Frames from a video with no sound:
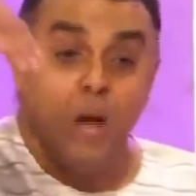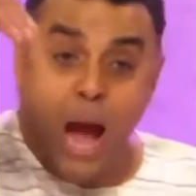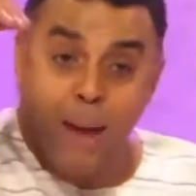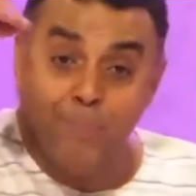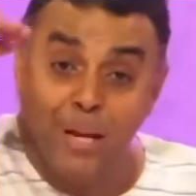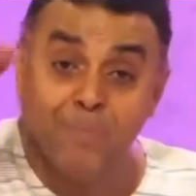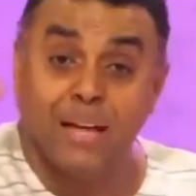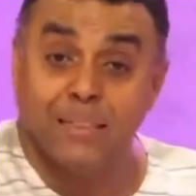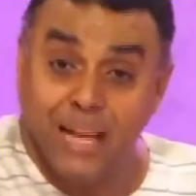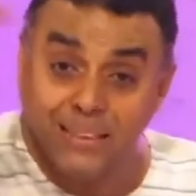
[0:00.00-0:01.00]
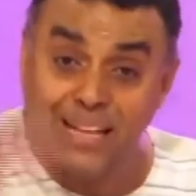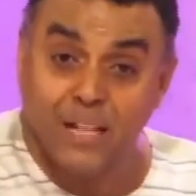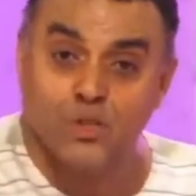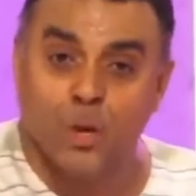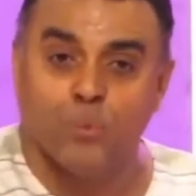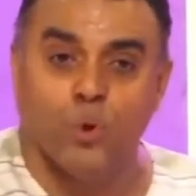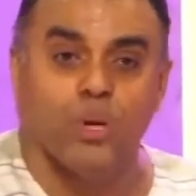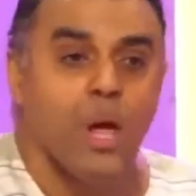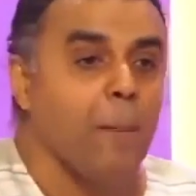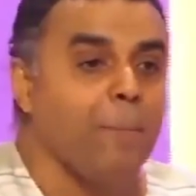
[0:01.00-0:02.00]
I believe that it has done some good,
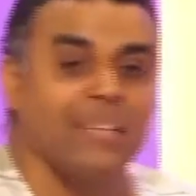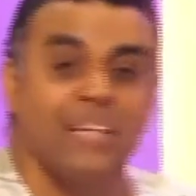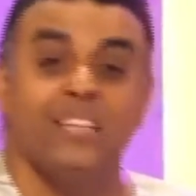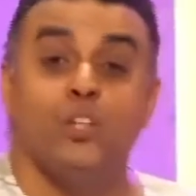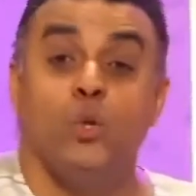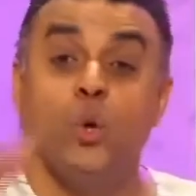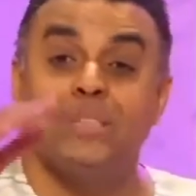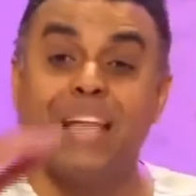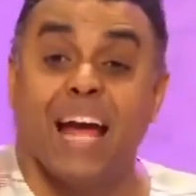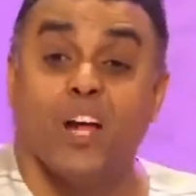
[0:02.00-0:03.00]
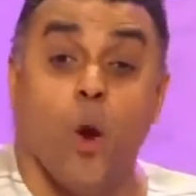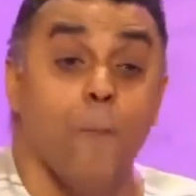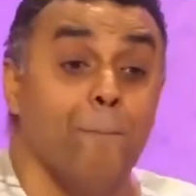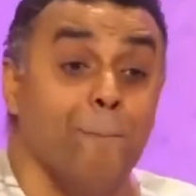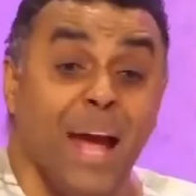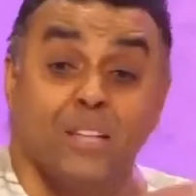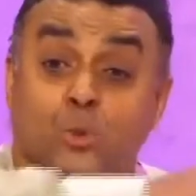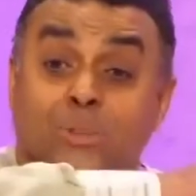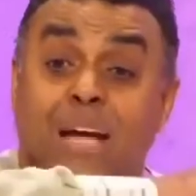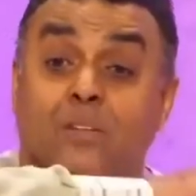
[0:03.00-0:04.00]
but it looks like, compared
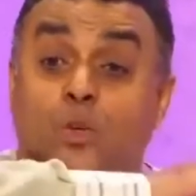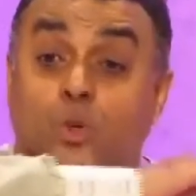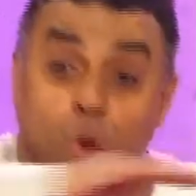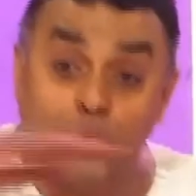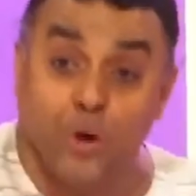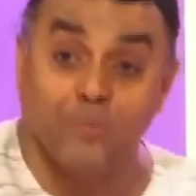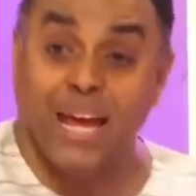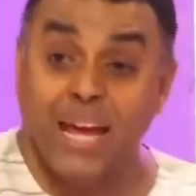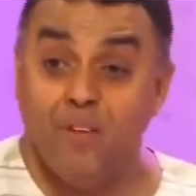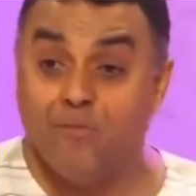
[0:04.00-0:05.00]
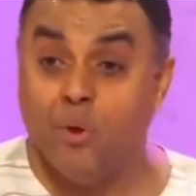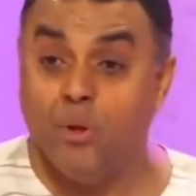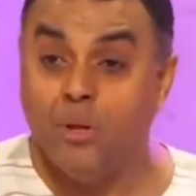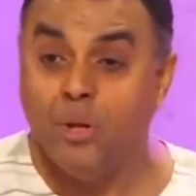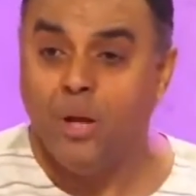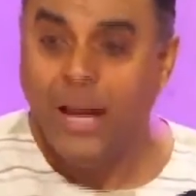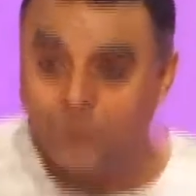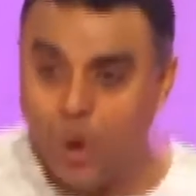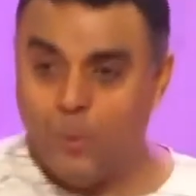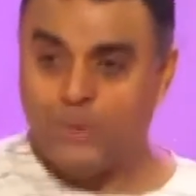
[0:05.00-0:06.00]
to the growth of the evil, it's
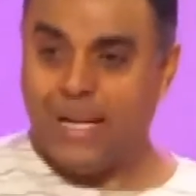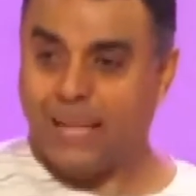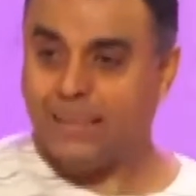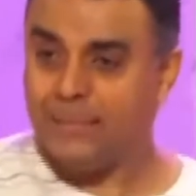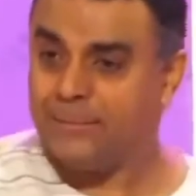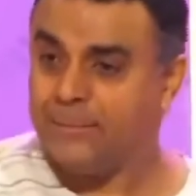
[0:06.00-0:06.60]
almost nothing.